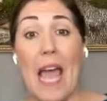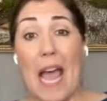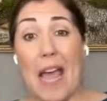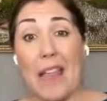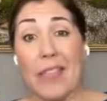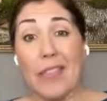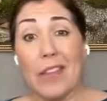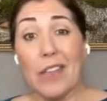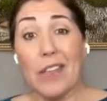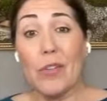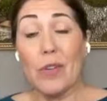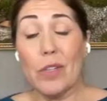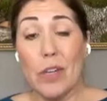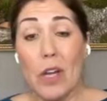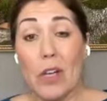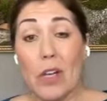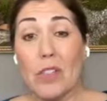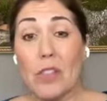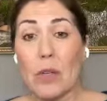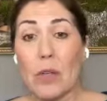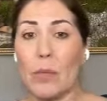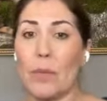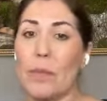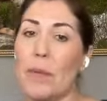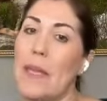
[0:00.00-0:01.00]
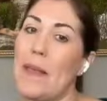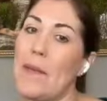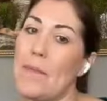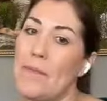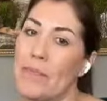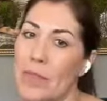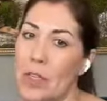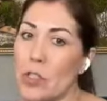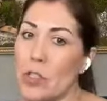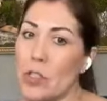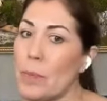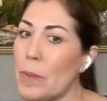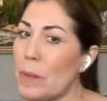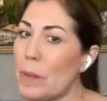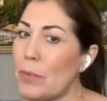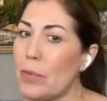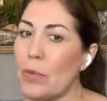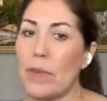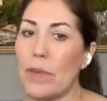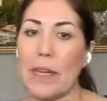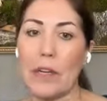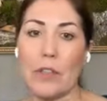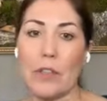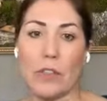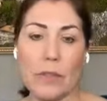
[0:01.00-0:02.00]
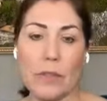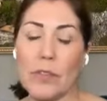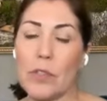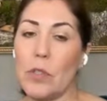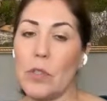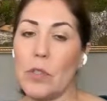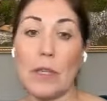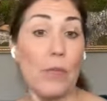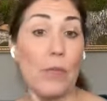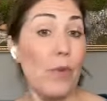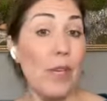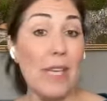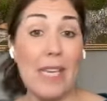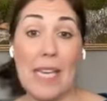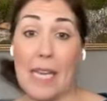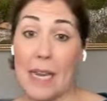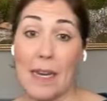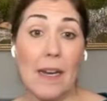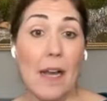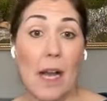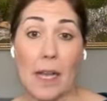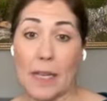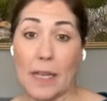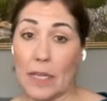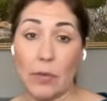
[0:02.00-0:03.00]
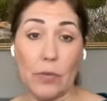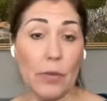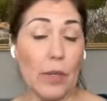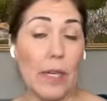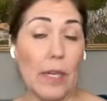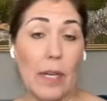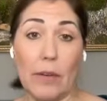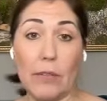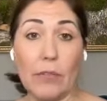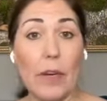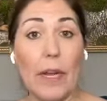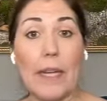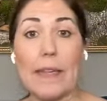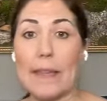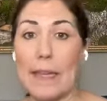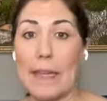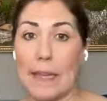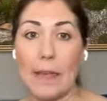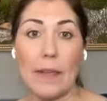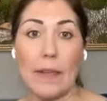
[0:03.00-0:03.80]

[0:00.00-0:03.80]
And then you can also, there's people that are difficult that we cannot get rid of, right?